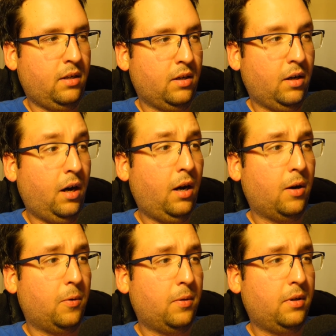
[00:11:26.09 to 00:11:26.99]

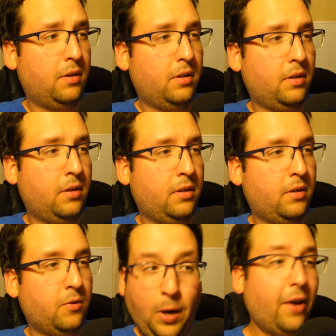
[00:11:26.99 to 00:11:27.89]
Oh.
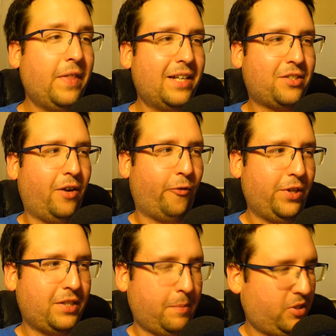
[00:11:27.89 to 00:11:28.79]
Well, that's all for
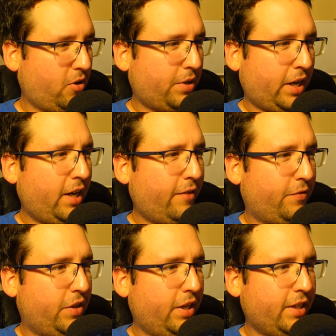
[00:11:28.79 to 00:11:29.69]
this episode
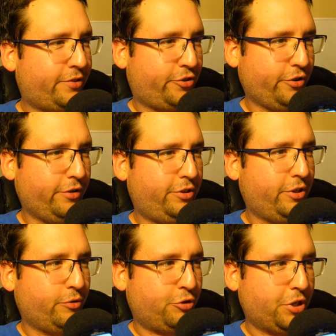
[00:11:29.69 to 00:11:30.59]
of The
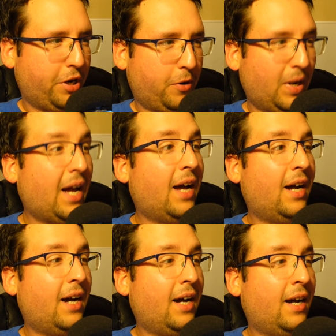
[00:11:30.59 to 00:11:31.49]
Sergio Show.
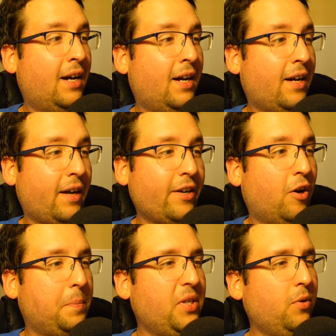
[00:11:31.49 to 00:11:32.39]
I
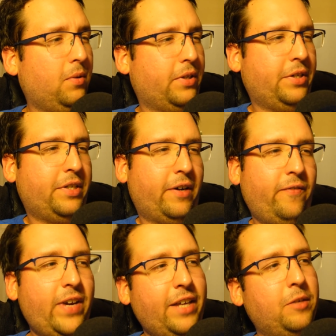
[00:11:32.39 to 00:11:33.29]
hope you learned a
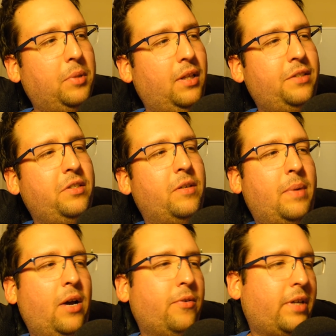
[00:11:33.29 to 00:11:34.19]
valuable lesson
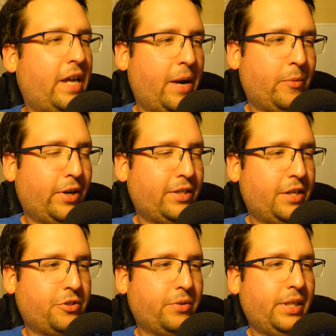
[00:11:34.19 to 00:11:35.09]
about camera
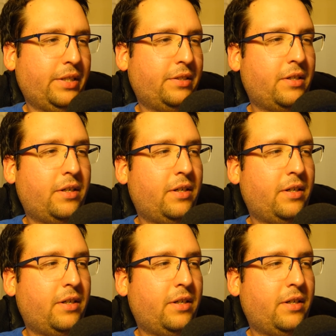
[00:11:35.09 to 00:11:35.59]
accessories.